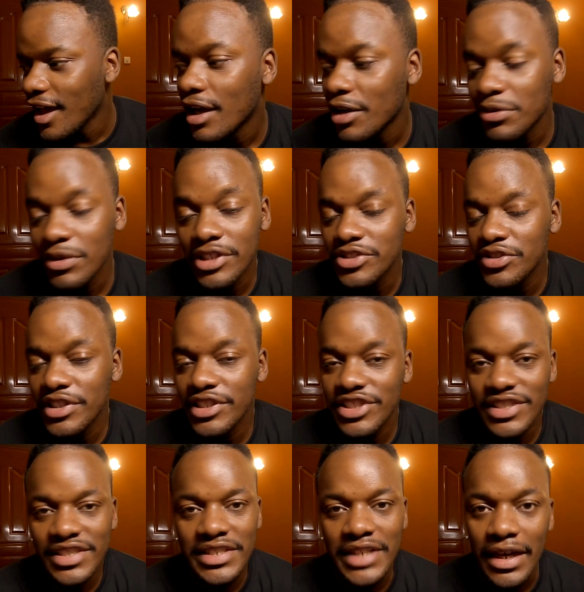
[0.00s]
I could literally
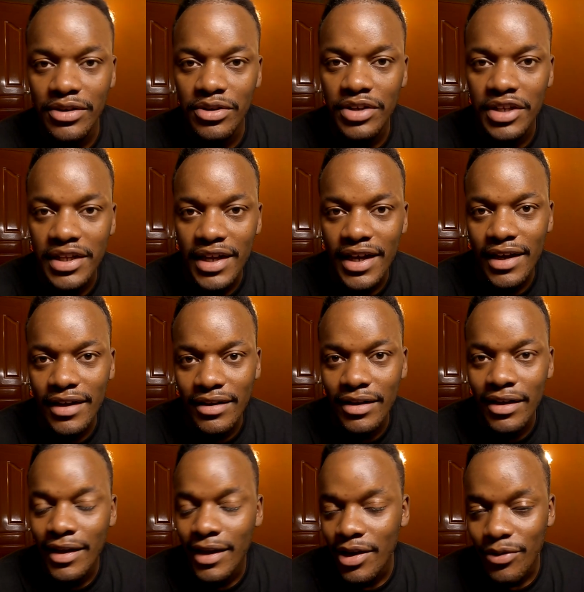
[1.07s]
just stand on it and
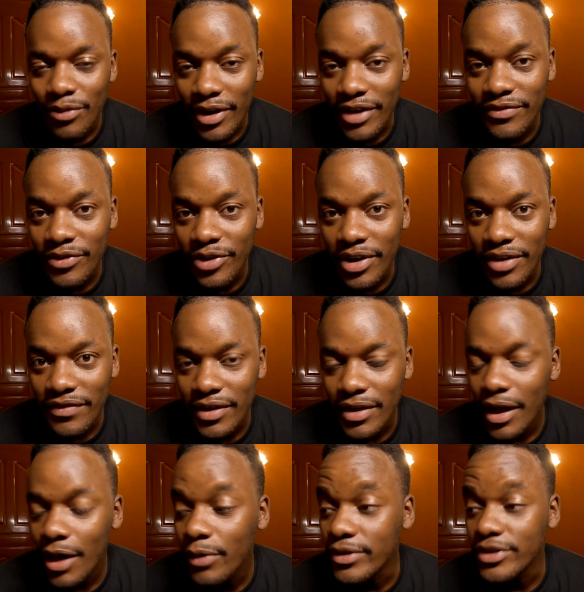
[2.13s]
ride forever.
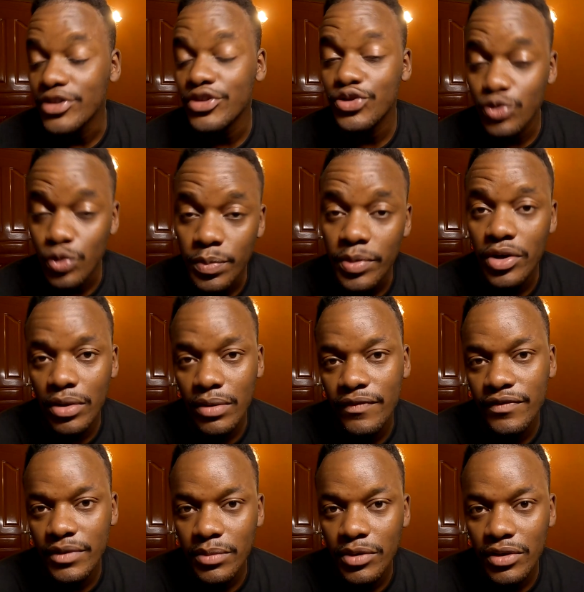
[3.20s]
I was super
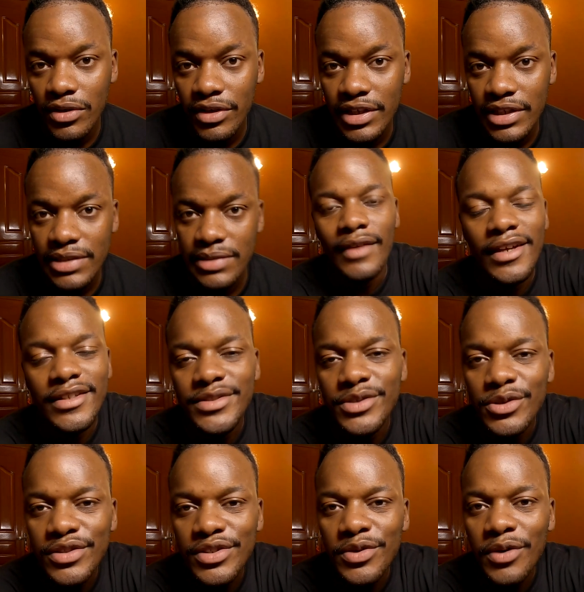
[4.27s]
comfortable on it. It's
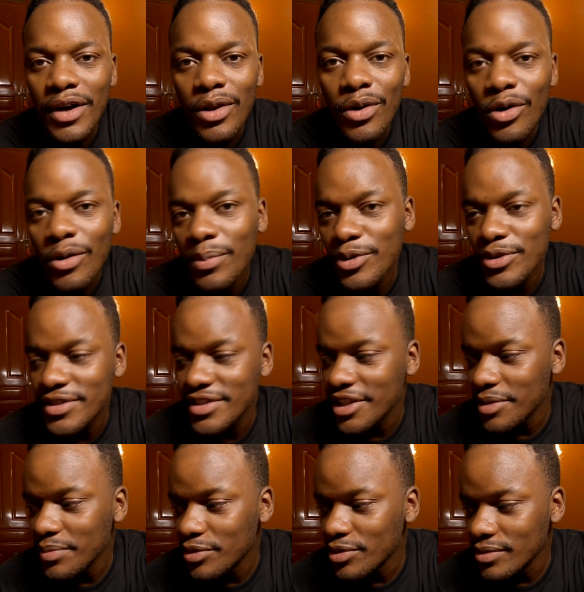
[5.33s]
also a lot more
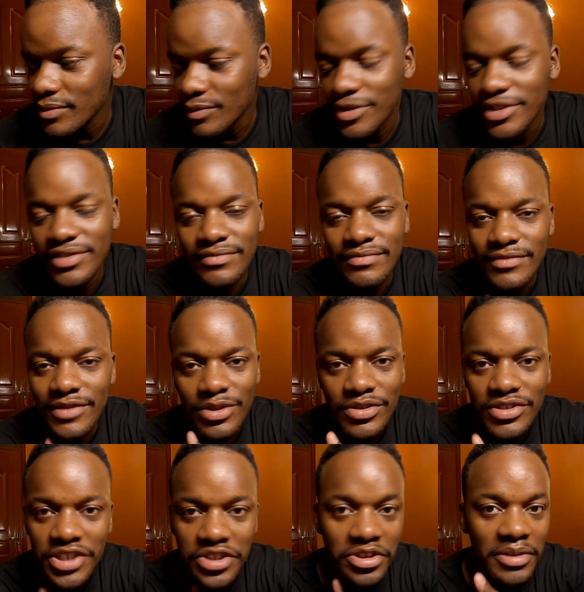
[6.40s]
stable, which
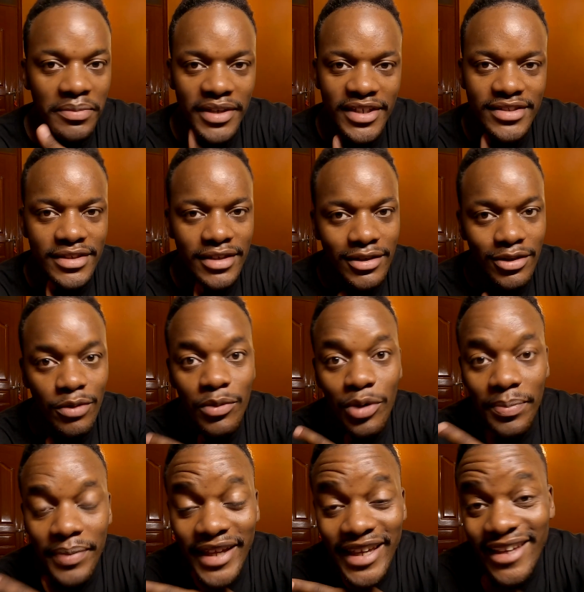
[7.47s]
generally makes it a lot more
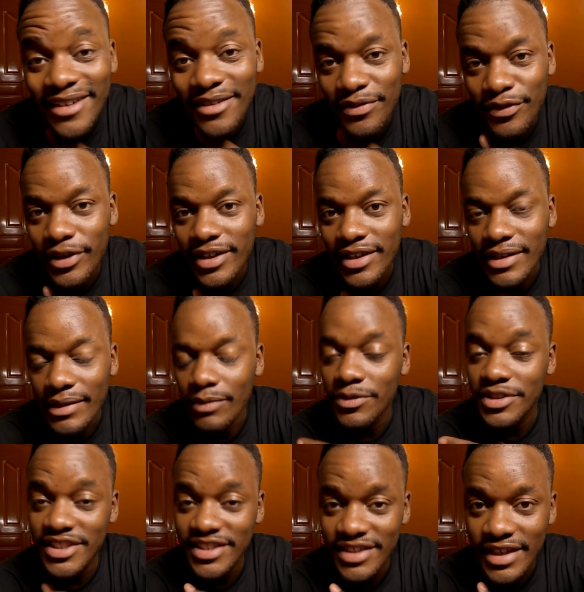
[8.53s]
beginner friendly,
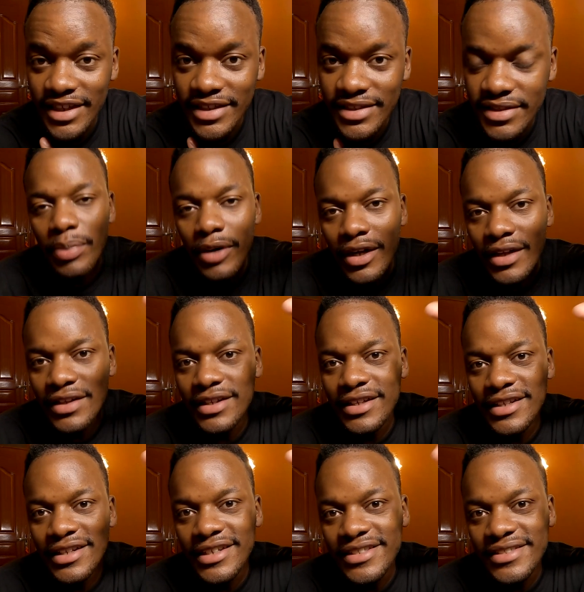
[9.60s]
which is nice. But
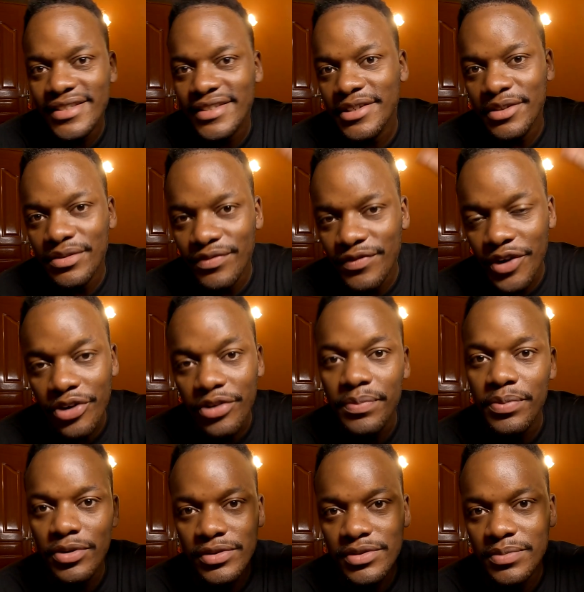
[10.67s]
it is still very
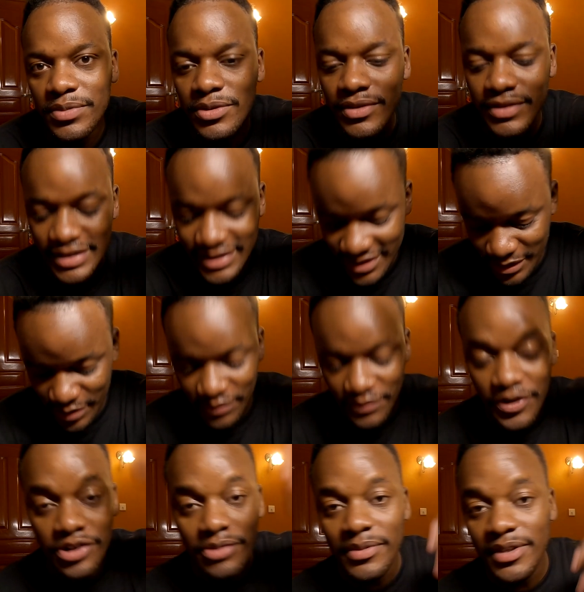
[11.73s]
portable. It's still
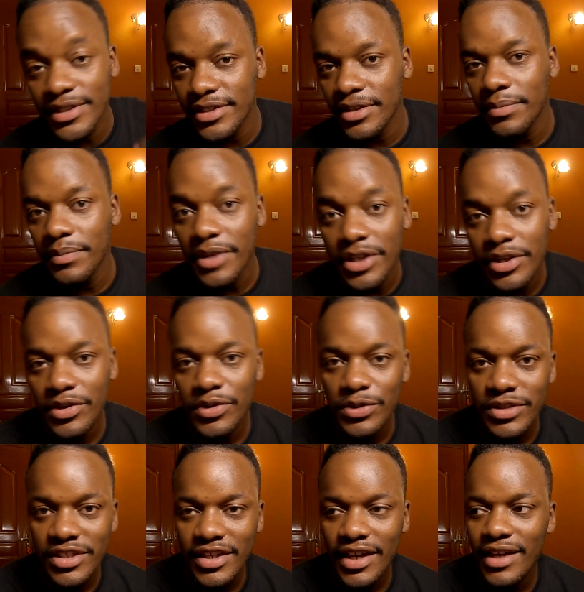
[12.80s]
very much a mini
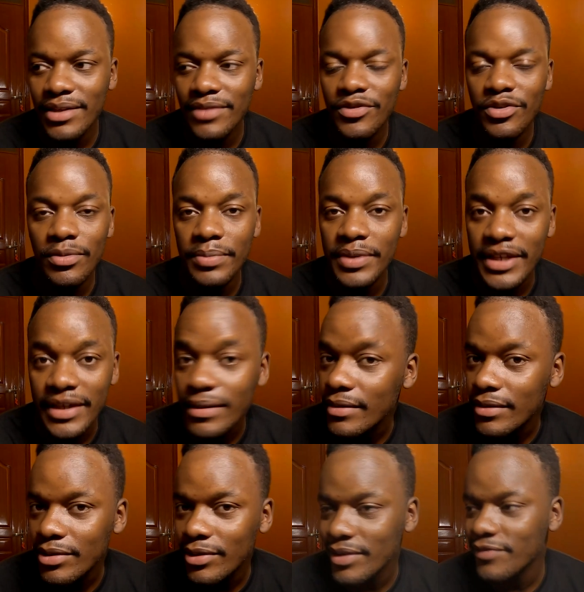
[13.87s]
cruiser, and if you're a
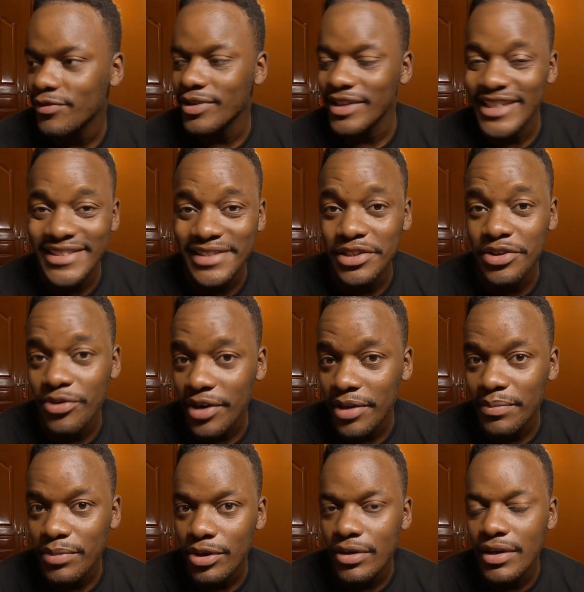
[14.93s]
beginner looking for an easy to
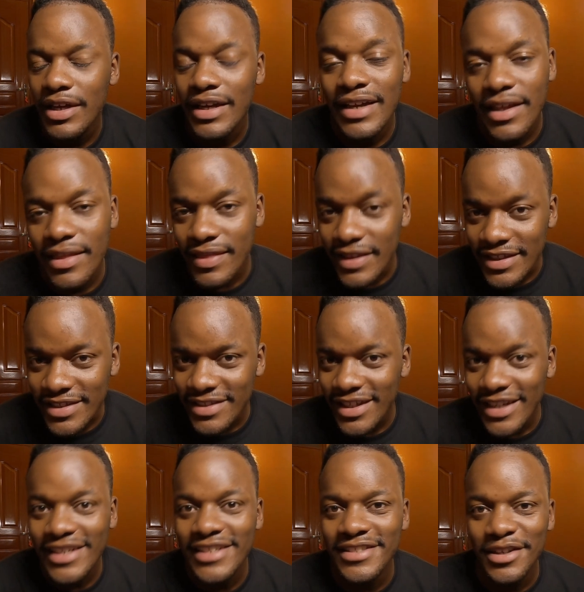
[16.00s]
ride board, this
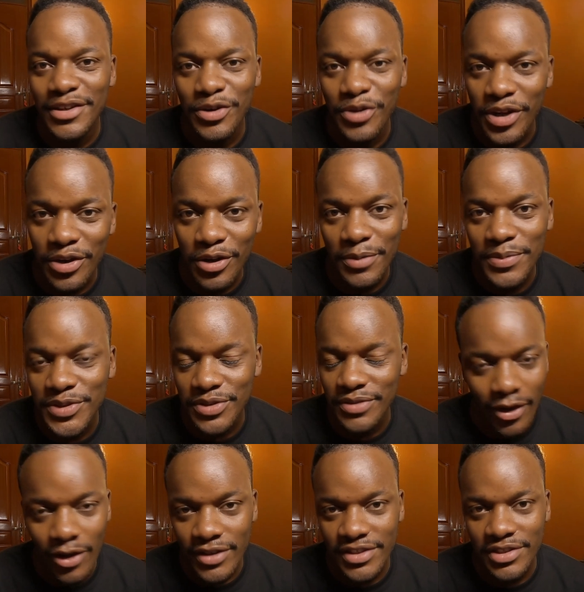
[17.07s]
is a great option.
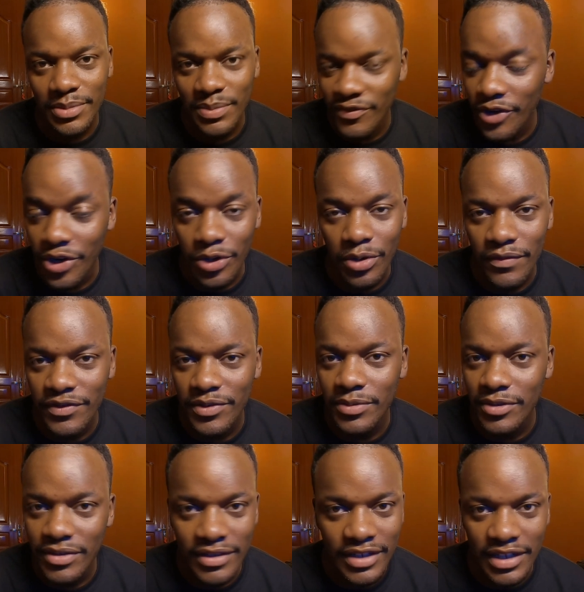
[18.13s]
Awesome, very
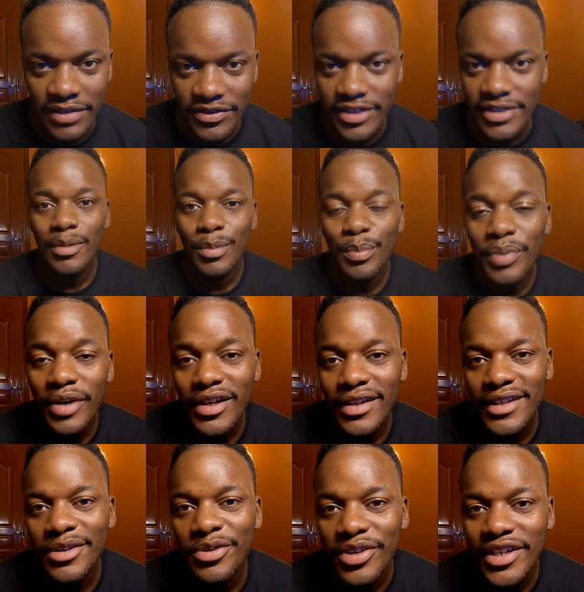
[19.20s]
comfortable, love it. But
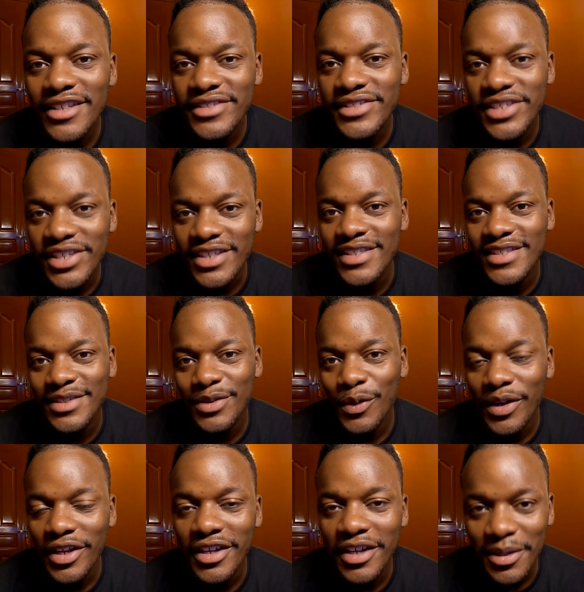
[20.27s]
it really sucks
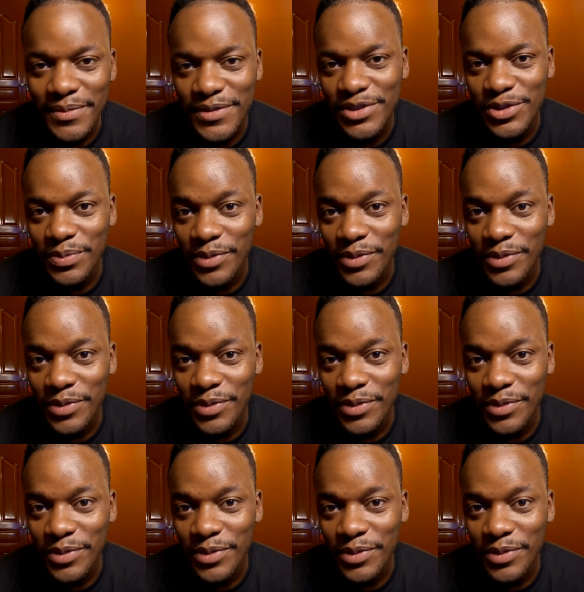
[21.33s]
when it comes to